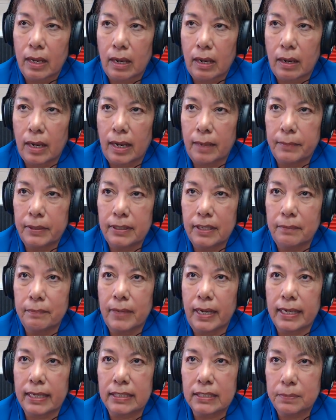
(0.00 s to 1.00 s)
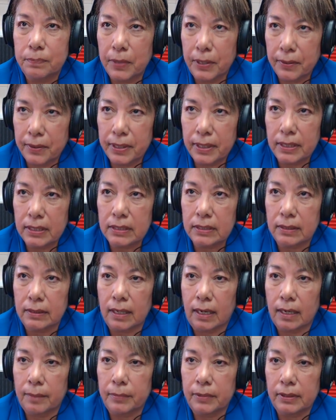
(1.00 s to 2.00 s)
I believe my experience.
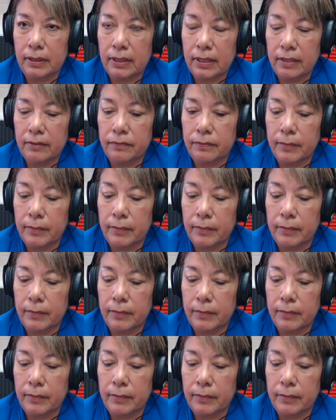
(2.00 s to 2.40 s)
I believe